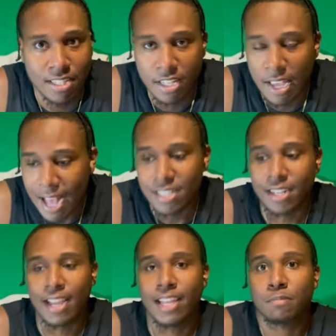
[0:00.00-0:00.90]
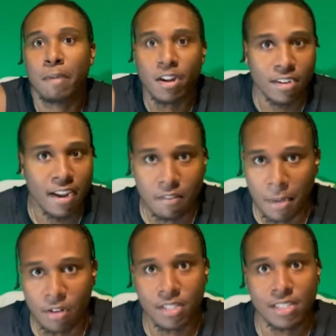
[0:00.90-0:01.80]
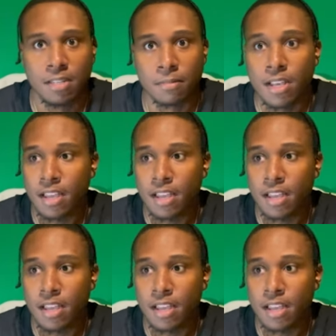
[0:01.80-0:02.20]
He acts like he's better than everybody on the team.